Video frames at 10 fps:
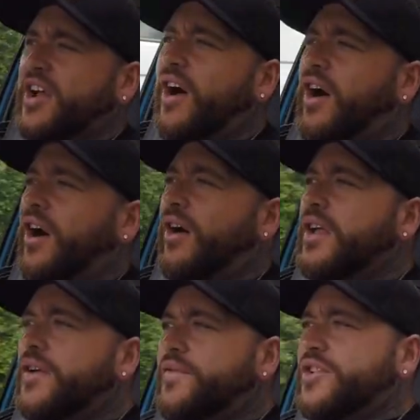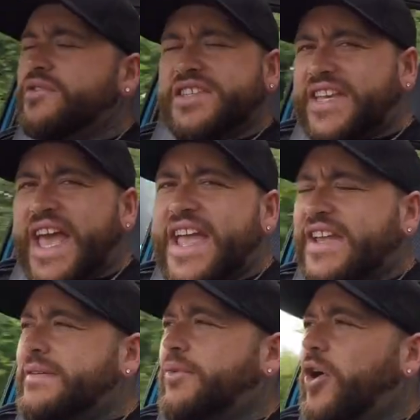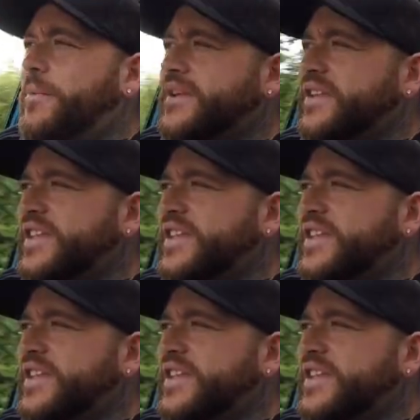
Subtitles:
car for you to get in my opinion.